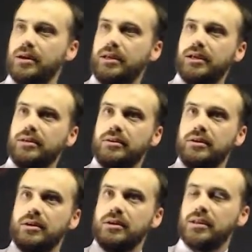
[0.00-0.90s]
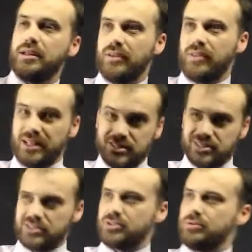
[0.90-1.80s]
Okay, now
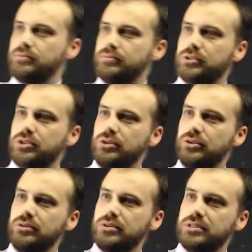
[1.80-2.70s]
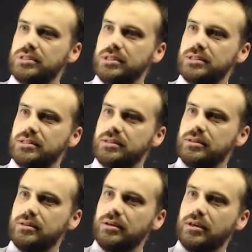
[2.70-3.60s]
that's two cis
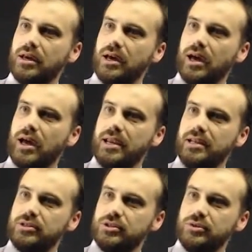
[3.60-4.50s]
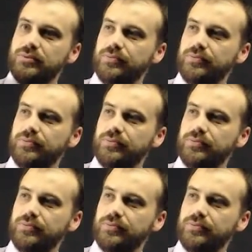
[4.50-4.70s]
eighty-two.